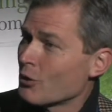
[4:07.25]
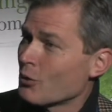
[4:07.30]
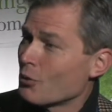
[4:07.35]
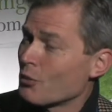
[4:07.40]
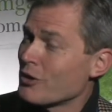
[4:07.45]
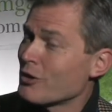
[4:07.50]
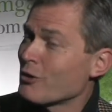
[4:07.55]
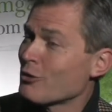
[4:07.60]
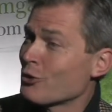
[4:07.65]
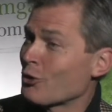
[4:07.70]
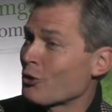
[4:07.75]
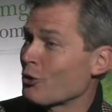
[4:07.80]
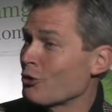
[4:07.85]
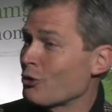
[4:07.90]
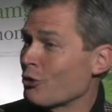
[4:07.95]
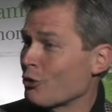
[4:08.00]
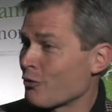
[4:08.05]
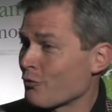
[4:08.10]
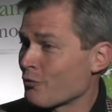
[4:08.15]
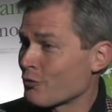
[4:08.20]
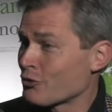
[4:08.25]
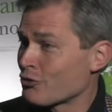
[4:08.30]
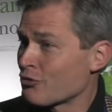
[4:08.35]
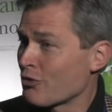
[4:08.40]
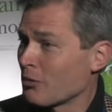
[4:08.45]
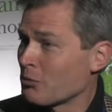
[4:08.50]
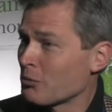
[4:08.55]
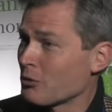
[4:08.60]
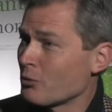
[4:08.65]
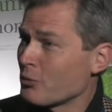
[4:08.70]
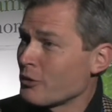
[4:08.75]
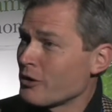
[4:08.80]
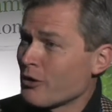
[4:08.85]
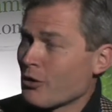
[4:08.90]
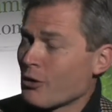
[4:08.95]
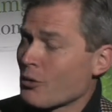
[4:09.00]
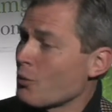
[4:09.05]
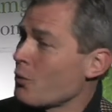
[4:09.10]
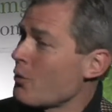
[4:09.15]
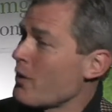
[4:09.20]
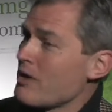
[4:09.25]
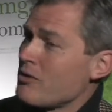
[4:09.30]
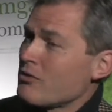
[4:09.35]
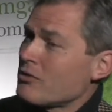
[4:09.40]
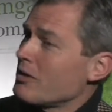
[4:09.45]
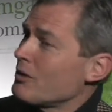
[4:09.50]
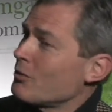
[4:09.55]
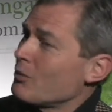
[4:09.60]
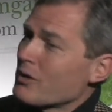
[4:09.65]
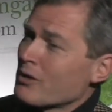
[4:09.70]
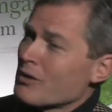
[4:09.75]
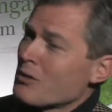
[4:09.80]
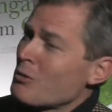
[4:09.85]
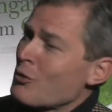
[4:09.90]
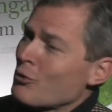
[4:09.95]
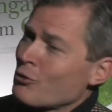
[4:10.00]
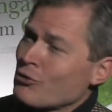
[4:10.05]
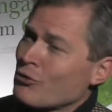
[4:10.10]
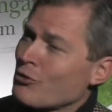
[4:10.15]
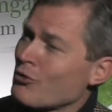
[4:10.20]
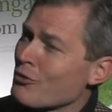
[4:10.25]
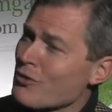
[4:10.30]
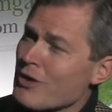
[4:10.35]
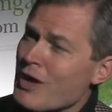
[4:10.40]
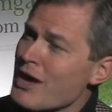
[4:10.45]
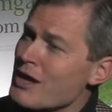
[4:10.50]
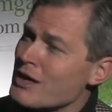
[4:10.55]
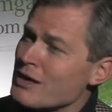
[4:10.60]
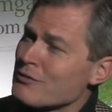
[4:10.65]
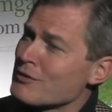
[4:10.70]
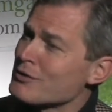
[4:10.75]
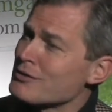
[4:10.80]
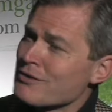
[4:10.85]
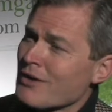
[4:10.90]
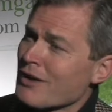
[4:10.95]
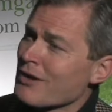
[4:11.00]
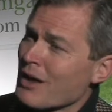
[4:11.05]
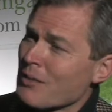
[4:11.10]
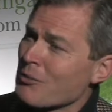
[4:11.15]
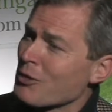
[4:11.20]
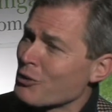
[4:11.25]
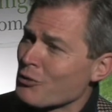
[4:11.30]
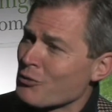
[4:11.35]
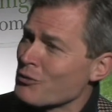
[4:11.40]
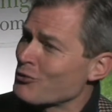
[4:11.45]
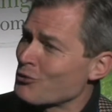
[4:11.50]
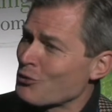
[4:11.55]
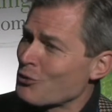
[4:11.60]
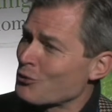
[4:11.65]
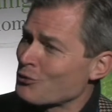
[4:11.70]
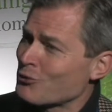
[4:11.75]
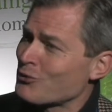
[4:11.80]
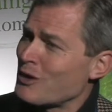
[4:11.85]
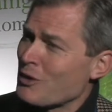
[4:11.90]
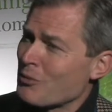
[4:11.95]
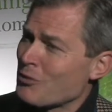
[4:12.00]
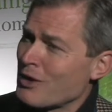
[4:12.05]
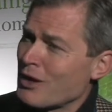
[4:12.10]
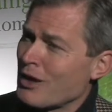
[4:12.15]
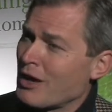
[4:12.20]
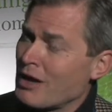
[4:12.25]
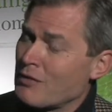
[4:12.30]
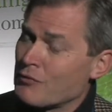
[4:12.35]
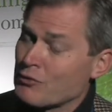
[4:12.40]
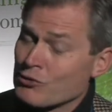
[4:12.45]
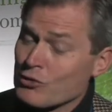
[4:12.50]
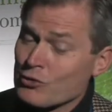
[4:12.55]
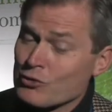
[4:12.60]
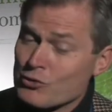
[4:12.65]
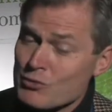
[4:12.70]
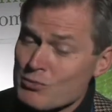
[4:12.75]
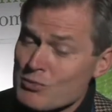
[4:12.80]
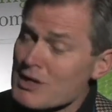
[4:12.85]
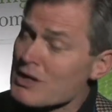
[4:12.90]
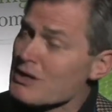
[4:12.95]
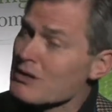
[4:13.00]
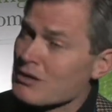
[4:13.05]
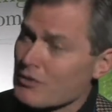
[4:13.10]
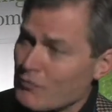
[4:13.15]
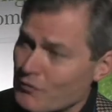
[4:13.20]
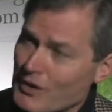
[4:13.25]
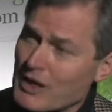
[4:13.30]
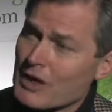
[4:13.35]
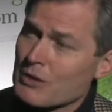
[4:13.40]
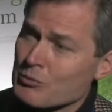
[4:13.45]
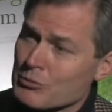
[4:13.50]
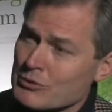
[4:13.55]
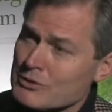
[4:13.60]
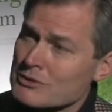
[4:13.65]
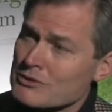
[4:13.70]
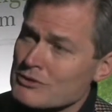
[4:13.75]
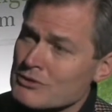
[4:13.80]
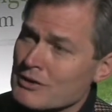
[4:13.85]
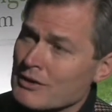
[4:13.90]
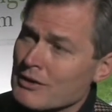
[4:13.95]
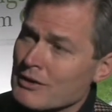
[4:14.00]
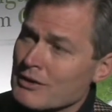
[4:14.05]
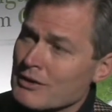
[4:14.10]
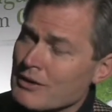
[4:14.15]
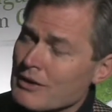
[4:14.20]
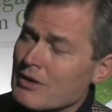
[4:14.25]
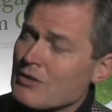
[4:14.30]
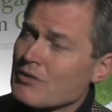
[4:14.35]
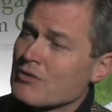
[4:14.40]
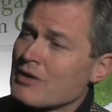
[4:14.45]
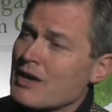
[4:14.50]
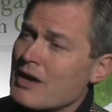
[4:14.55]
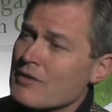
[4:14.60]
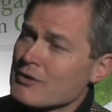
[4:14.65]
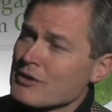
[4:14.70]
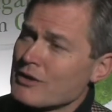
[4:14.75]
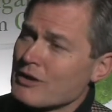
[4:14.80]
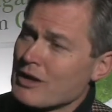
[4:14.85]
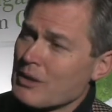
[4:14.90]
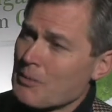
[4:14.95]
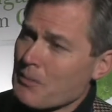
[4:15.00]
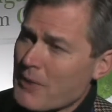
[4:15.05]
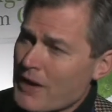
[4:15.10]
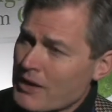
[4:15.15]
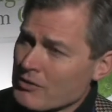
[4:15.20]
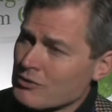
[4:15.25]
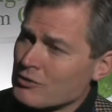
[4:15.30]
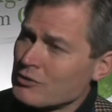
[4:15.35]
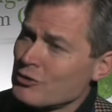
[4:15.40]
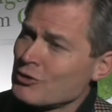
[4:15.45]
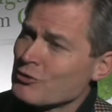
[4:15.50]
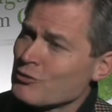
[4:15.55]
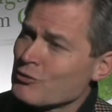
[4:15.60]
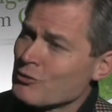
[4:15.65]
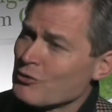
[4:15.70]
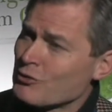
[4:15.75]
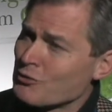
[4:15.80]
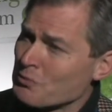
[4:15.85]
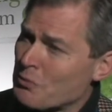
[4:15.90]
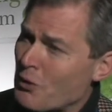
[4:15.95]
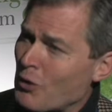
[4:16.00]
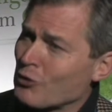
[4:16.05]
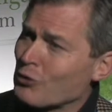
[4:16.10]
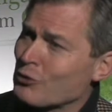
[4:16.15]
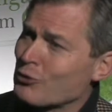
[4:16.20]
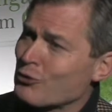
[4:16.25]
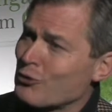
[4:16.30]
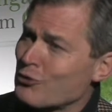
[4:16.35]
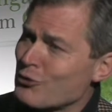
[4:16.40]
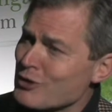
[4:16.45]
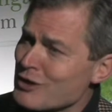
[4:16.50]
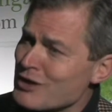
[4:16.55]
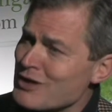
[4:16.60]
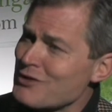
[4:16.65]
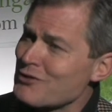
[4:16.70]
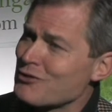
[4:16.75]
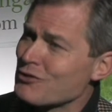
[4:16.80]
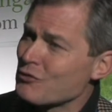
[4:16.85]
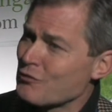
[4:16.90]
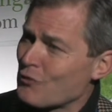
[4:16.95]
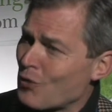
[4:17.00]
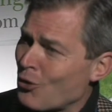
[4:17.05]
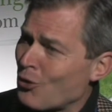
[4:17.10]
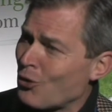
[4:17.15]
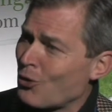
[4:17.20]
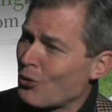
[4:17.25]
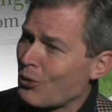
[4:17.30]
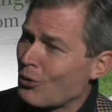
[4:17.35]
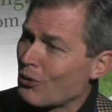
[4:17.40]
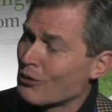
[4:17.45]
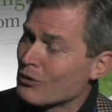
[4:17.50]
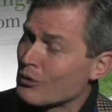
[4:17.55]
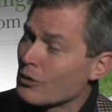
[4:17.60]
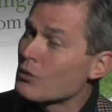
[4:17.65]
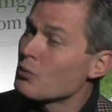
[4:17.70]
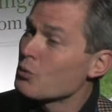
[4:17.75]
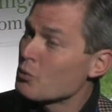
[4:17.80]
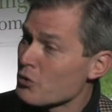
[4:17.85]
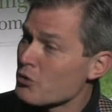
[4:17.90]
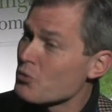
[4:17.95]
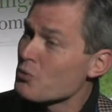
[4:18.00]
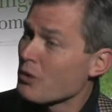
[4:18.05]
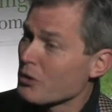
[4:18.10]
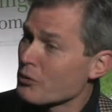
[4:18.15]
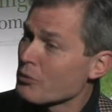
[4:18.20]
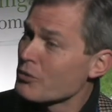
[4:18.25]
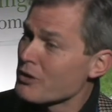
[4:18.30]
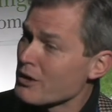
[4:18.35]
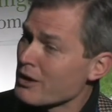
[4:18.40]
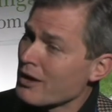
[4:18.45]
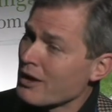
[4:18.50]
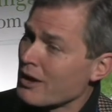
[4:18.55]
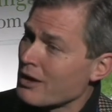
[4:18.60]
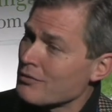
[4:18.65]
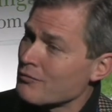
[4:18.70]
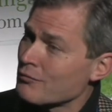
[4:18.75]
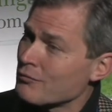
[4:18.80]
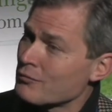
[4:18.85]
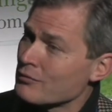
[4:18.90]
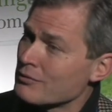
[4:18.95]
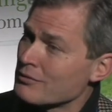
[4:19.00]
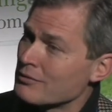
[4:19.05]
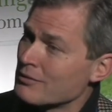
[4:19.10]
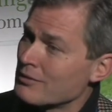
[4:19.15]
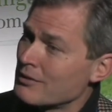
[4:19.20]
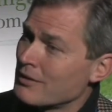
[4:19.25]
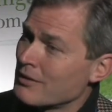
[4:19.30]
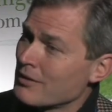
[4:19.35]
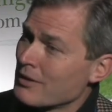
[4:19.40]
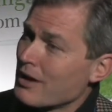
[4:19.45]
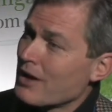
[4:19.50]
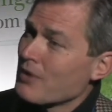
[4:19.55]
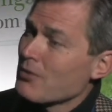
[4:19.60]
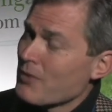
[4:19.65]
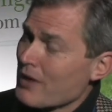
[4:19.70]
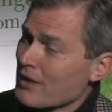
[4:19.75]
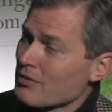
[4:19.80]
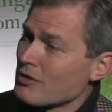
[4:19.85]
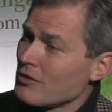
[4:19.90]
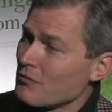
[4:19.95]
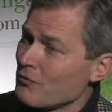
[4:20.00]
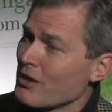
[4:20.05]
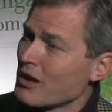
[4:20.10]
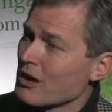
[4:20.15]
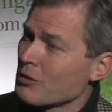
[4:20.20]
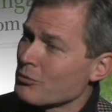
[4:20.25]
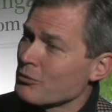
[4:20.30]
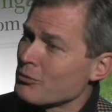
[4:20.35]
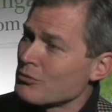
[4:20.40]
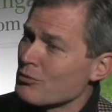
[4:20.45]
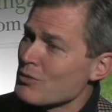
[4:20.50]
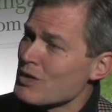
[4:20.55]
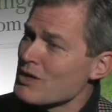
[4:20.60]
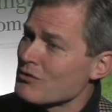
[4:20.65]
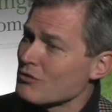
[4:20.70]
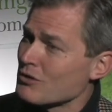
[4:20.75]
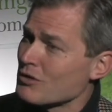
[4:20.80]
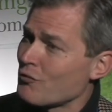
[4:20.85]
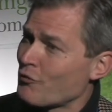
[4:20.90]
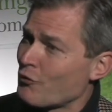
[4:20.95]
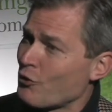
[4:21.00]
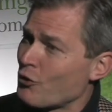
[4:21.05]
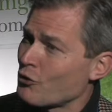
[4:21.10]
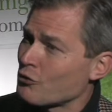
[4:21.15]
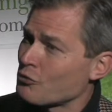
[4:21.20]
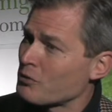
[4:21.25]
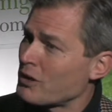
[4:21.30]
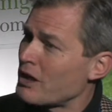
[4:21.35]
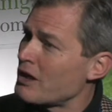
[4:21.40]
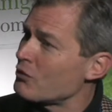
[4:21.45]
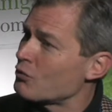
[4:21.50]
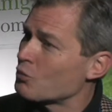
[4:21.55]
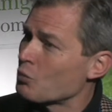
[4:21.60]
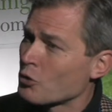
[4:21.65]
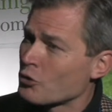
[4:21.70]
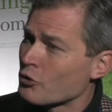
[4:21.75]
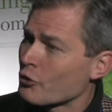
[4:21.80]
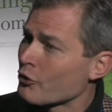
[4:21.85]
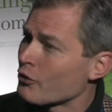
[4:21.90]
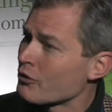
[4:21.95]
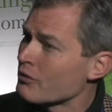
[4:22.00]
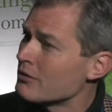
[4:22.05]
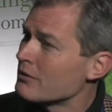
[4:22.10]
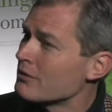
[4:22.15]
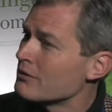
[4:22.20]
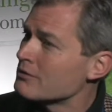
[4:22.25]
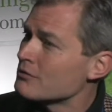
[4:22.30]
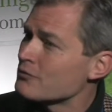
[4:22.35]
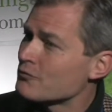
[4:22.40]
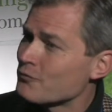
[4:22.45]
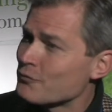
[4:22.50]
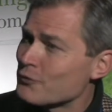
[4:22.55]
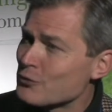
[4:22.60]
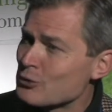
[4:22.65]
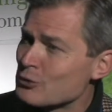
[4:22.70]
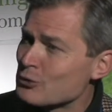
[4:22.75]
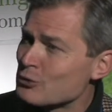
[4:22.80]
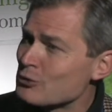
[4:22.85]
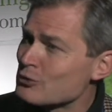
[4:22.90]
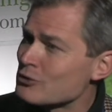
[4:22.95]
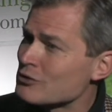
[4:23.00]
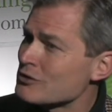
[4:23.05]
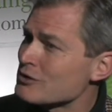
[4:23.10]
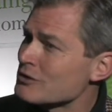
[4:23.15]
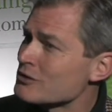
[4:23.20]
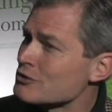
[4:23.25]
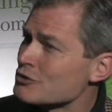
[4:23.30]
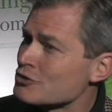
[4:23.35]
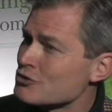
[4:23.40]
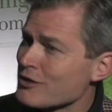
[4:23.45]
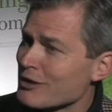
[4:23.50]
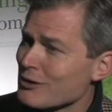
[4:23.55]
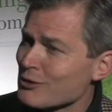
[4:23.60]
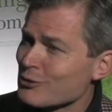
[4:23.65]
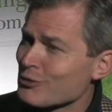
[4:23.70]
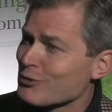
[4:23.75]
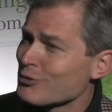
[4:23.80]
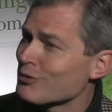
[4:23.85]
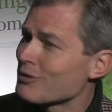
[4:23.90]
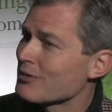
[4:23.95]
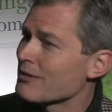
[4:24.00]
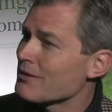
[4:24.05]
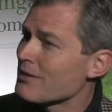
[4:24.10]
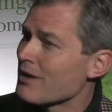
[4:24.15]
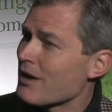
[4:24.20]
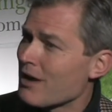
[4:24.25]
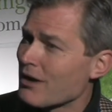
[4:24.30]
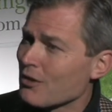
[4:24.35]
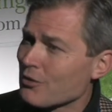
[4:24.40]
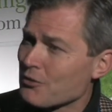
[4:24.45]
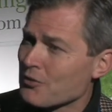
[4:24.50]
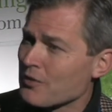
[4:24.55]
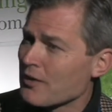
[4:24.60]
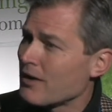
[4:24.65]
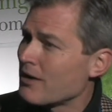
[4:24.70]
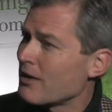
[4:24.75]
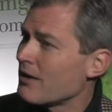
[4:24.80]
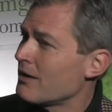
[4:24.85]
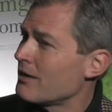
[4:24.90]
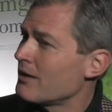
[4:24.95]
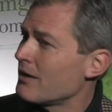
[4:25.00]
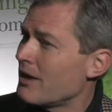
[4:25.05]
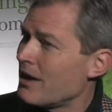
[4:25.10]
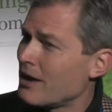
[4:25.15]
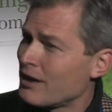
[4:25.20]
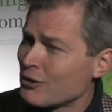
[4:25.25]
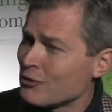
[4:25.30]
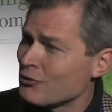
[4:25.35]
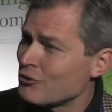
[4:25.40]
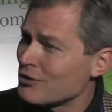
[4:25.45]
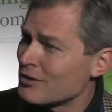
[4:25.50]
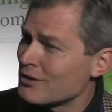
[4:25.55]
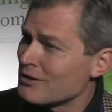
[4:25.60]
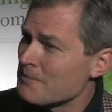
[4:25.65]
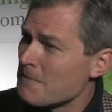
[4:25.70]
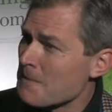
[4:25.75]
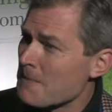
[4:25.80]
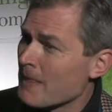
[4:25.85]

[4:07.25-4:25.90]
We are not only looking for trouble, we are wasting one of the most creative and dynamic resources that we have. So to me, development is having the capacity to respond to the needs of all with what we have. And that development means, in the first place, water, food, shelter, healthcare, energy.